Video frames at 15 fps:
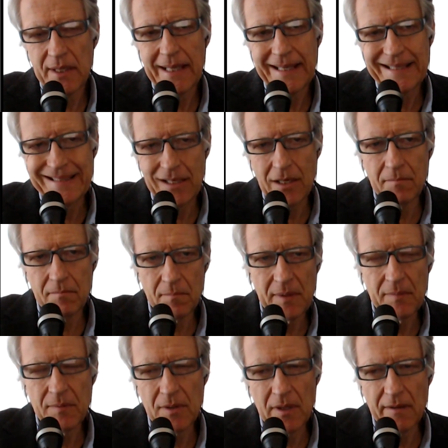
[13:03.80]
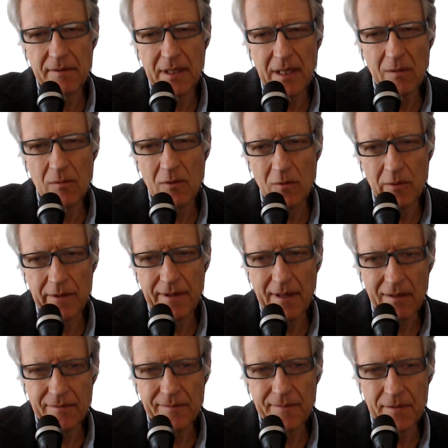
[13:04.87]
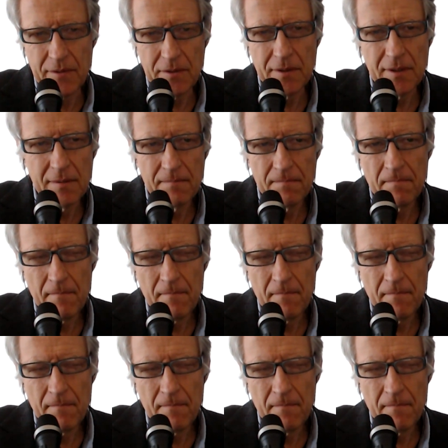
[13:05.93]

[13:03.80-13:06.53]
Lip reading: by that time, people over there were without food